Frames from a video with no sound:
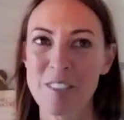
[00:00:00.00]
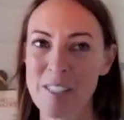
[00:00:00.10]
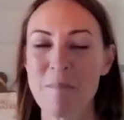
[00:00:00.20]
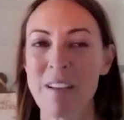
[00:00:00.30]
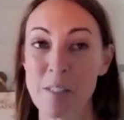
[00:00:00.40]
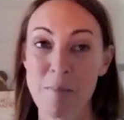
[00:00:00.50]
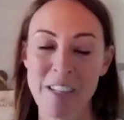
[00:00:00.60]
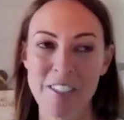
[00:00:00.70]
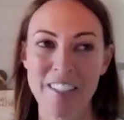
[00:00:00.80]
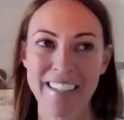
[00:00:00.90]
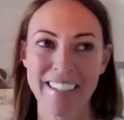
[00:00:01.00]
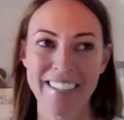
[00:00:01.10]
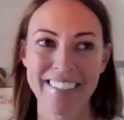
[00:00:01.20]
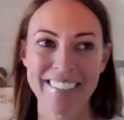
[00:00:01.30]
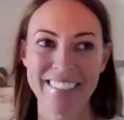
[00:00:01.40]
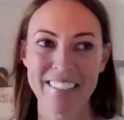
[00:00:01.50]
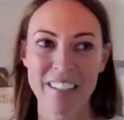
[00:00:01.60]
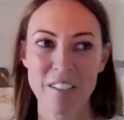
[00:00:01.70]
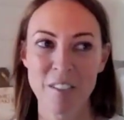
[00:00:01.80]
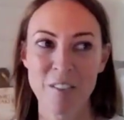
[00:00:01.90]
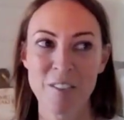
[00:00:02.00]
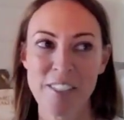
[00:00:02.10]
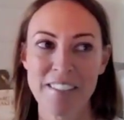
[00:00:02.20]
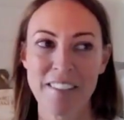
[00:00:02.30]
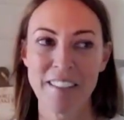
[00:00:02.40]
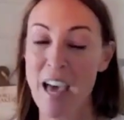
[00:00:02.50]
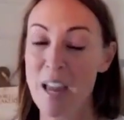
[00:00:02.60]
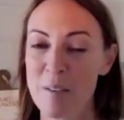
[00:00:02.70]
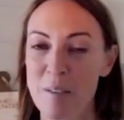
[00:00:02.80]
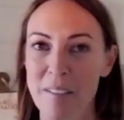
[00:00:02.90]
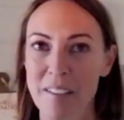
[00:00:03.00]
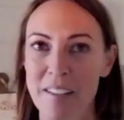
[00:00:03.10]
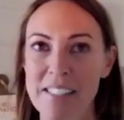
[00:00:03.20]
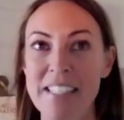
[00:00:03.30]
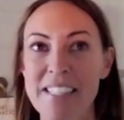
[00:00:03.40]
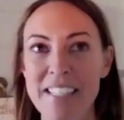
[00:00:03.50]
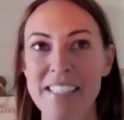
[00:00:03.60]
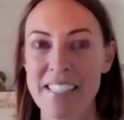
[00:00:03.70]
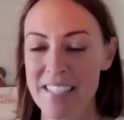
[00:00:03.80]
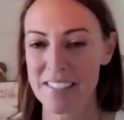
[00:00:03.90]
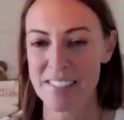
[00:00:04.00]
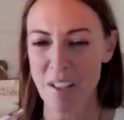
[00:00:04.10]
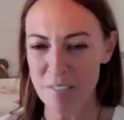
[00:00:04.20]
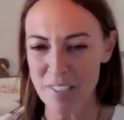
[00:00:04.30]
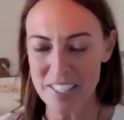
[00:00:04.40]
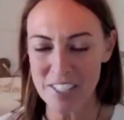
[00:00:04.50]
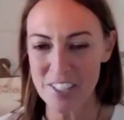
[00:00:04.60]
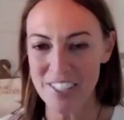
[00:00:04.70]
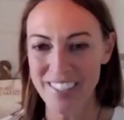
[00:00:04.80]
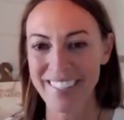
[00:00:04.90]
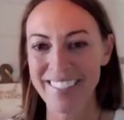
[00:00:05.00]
It's especially a lot of, it's easy to see it as selfish.